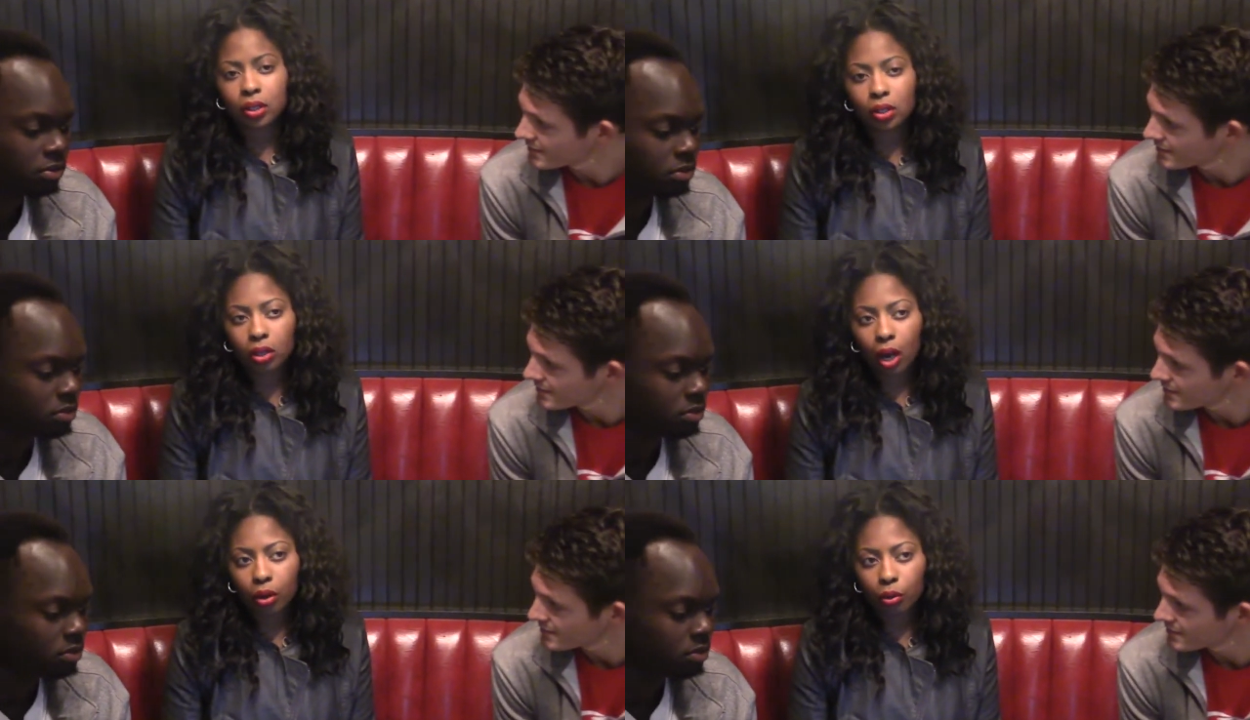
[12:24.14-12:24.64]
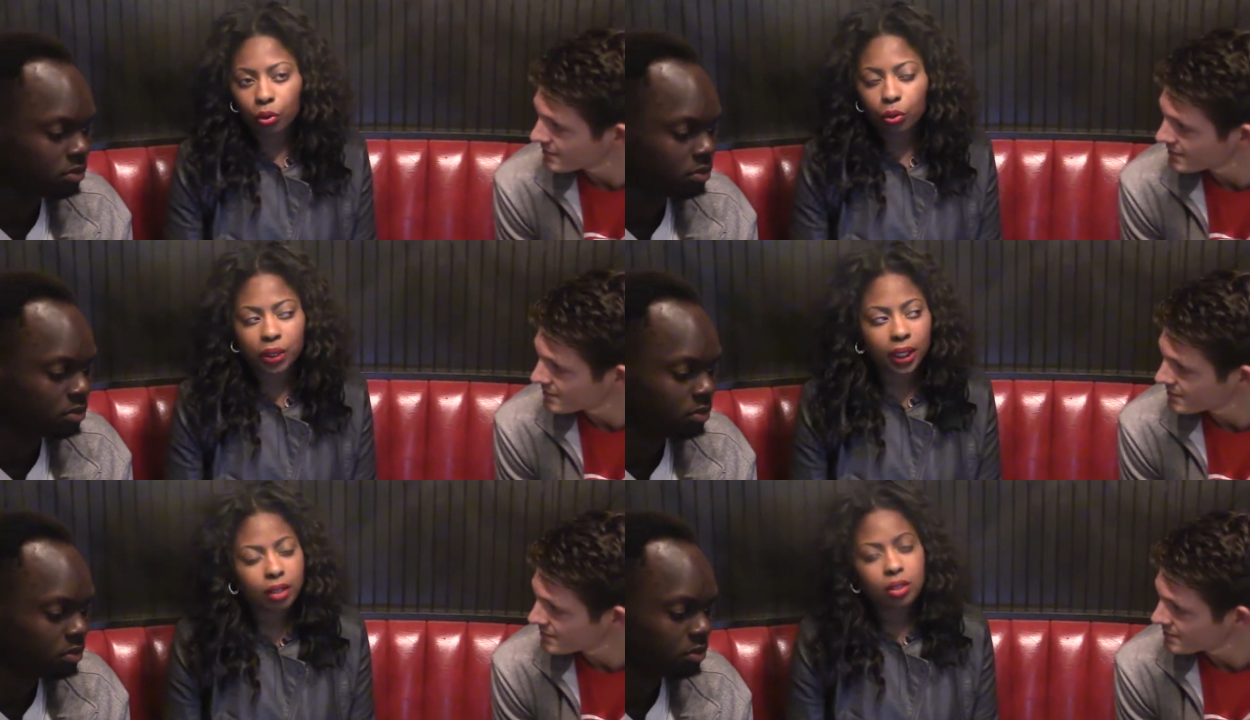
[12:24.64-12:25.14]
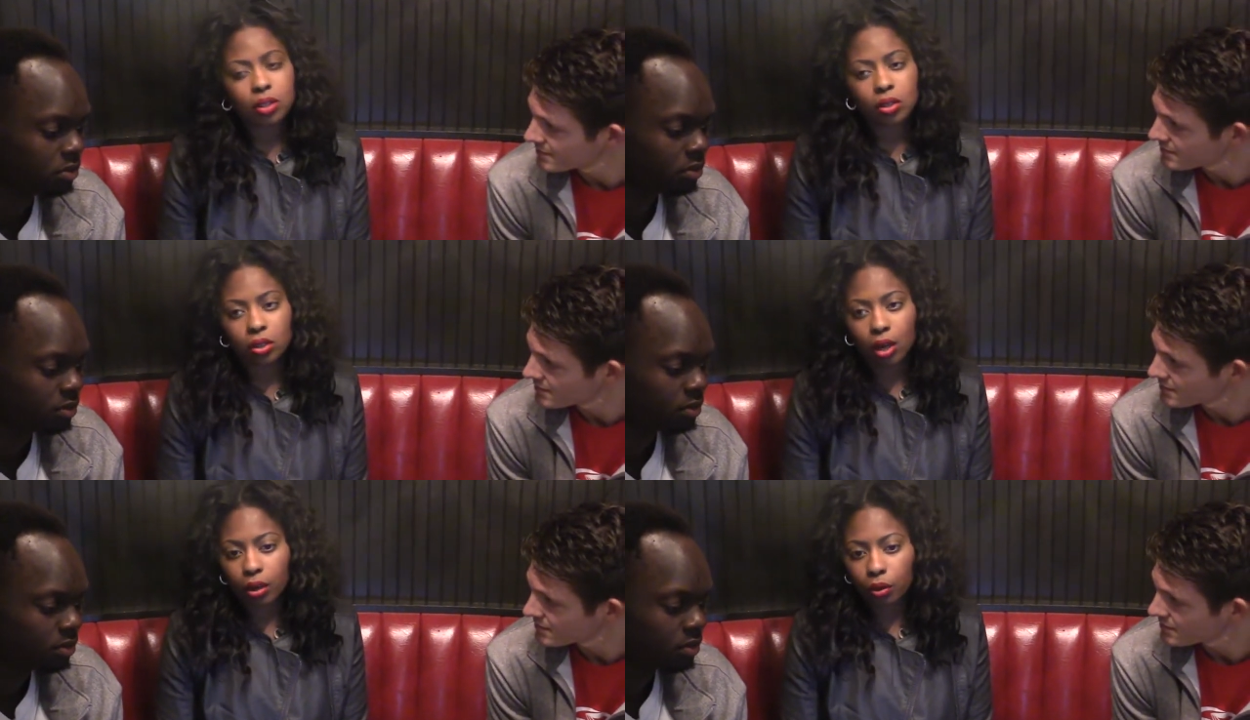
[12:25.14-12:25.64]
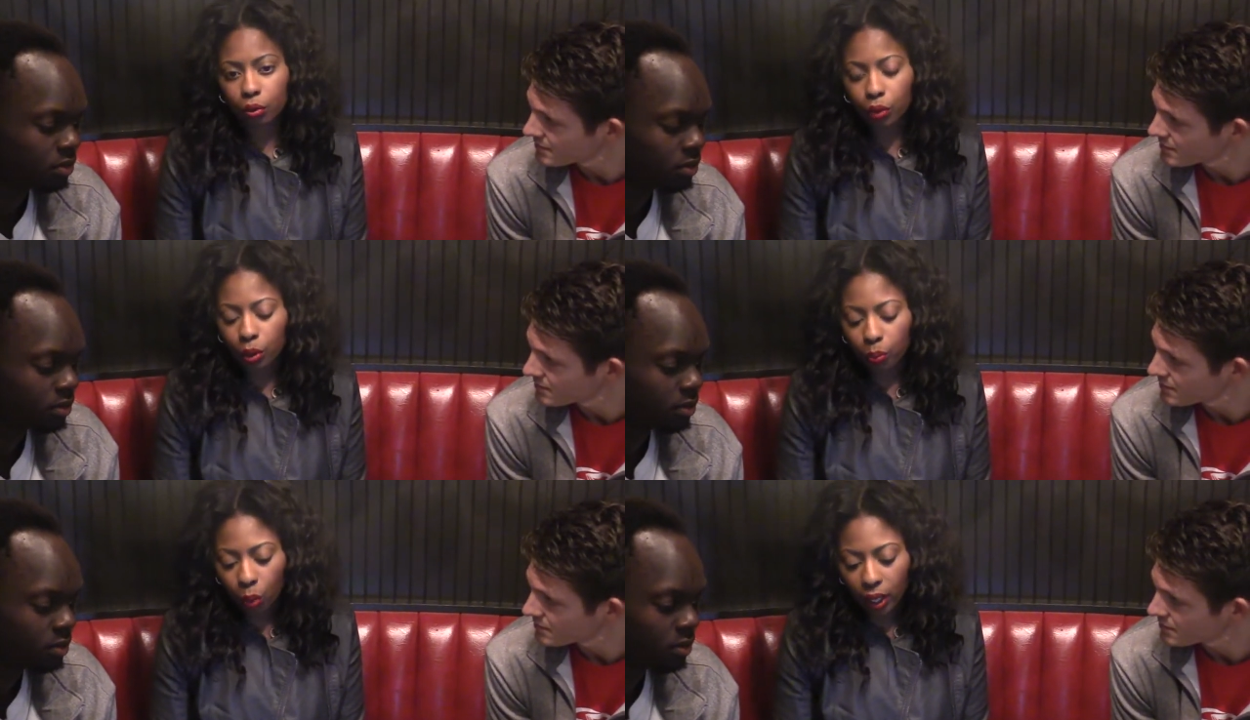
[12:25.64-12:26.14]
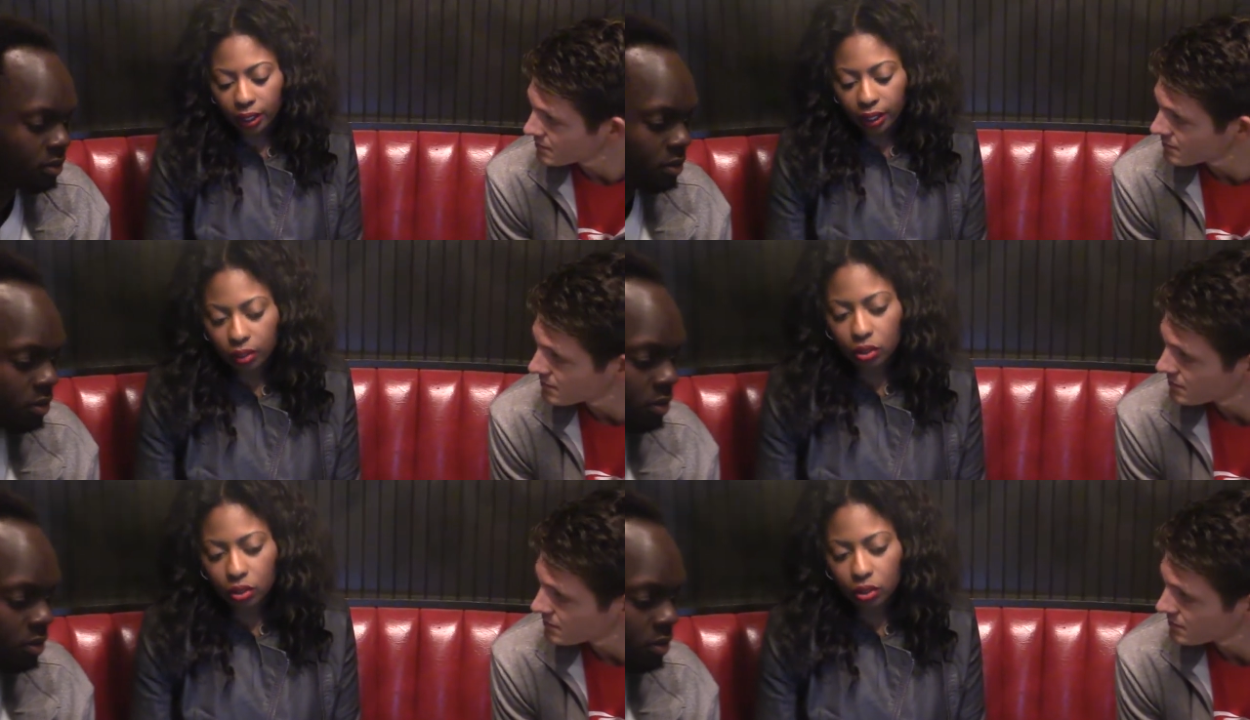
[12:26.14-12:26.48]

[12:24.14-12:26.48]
Speaker 1: the locker room take us to the locker room what is